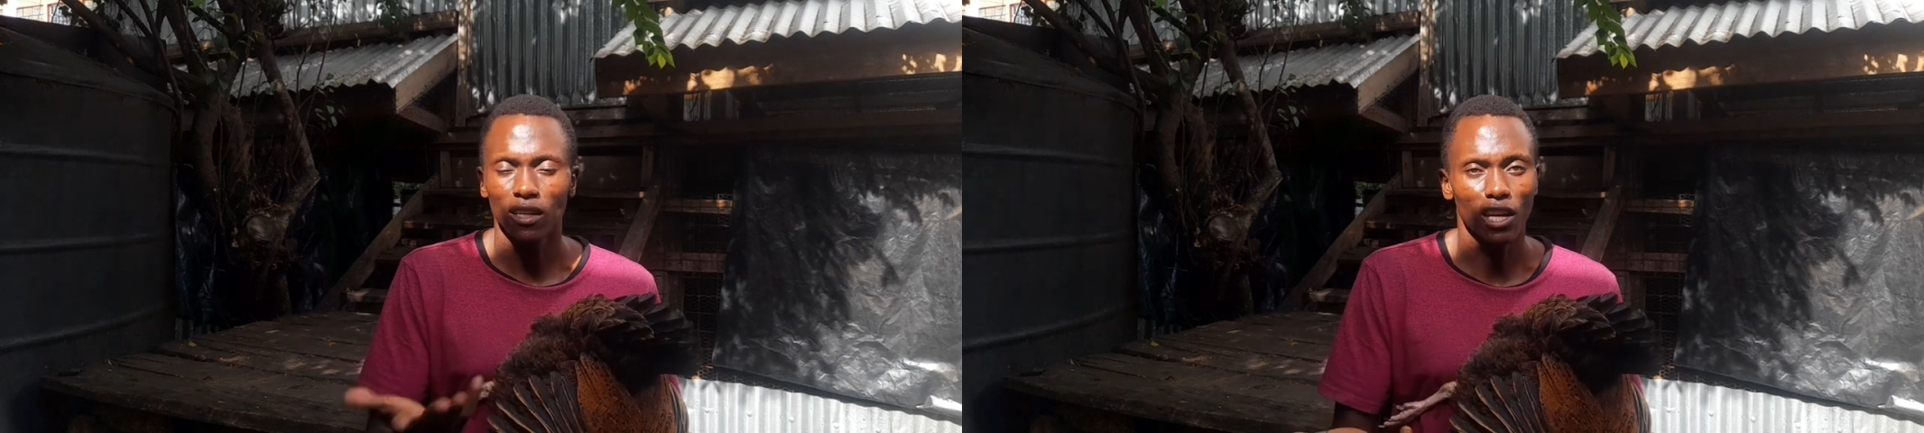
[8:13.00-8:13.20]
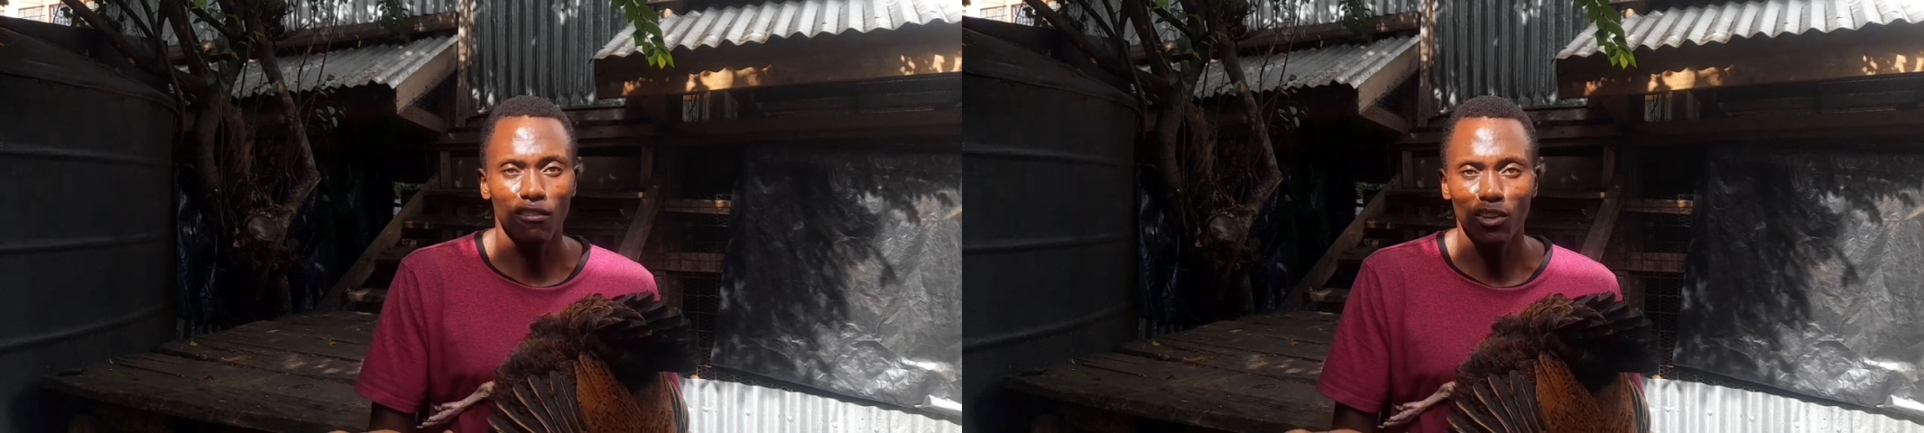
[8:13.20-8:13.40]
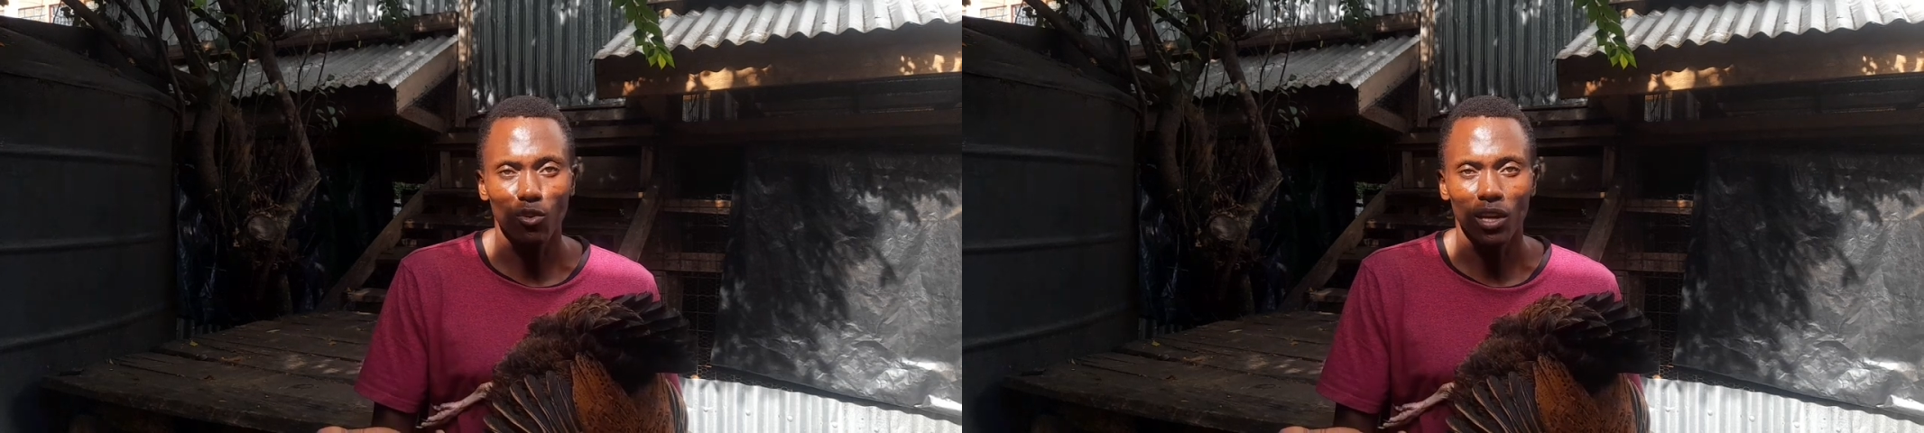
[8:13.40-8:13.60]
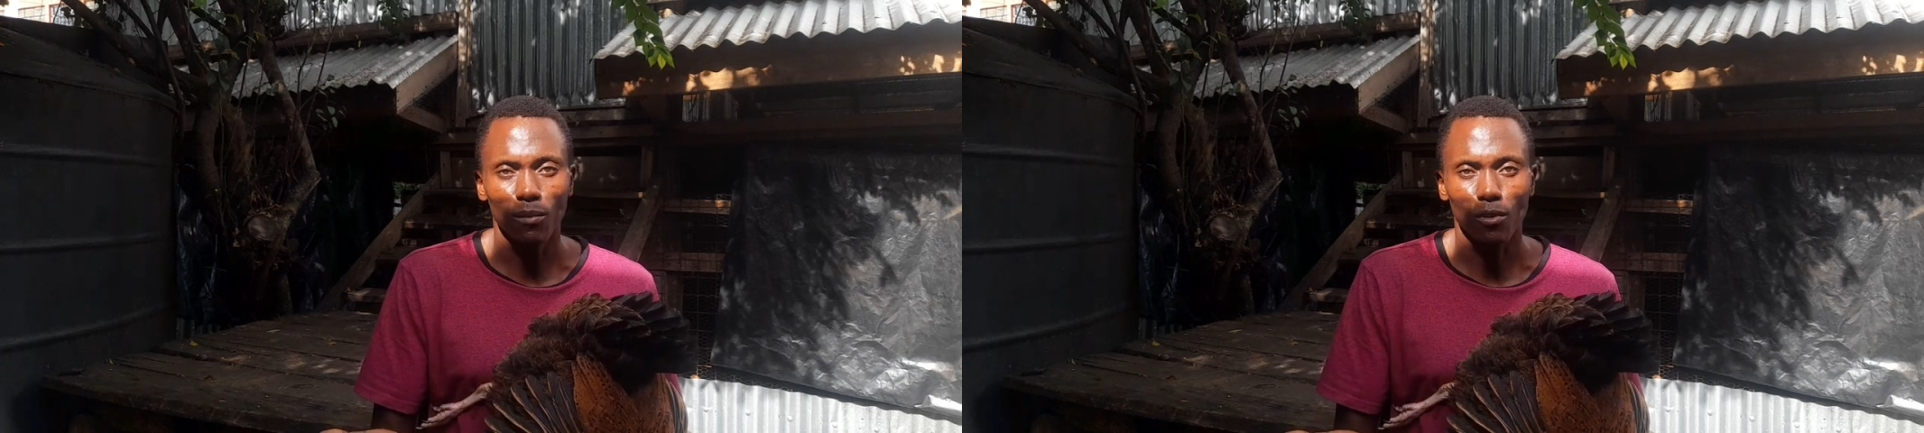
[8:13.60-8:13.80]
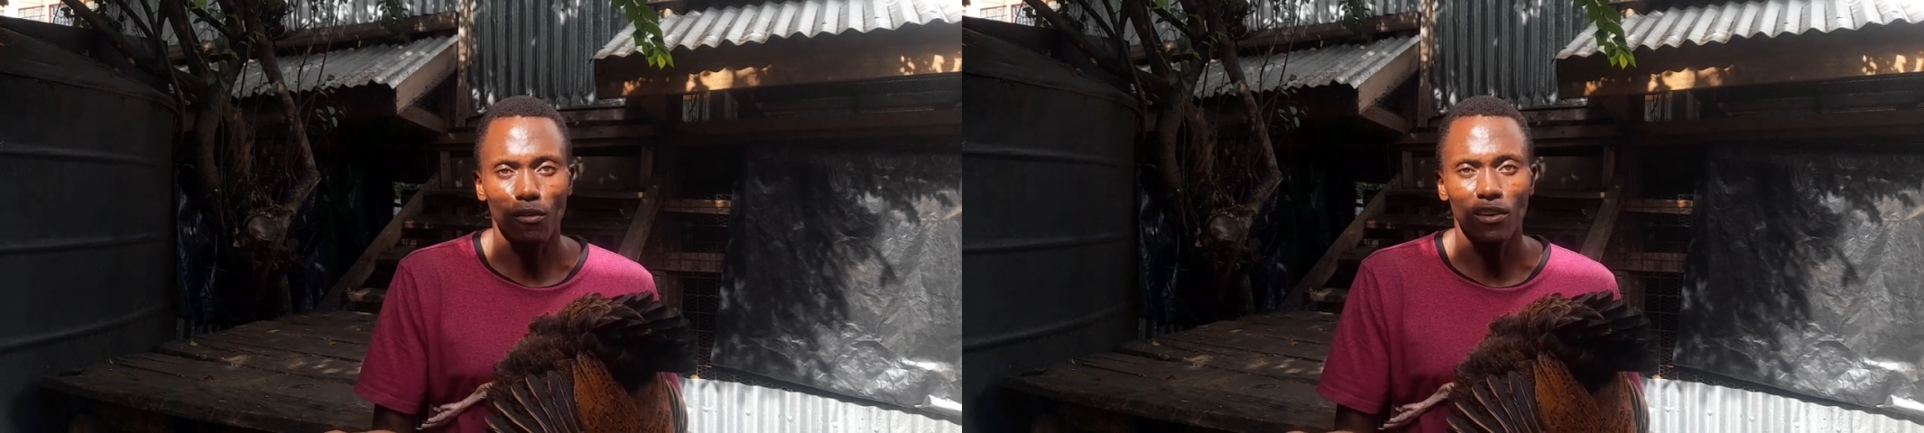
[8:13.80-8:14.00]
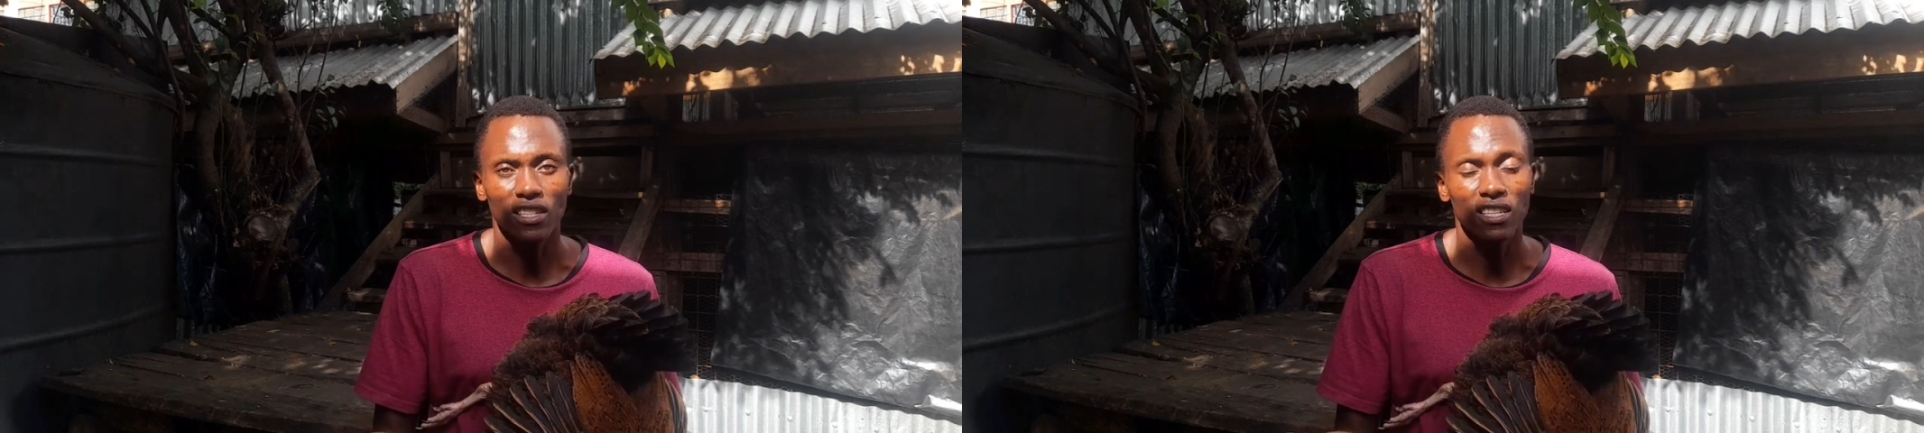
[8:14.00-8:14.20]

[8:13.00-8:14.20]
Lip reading: giving you any profits.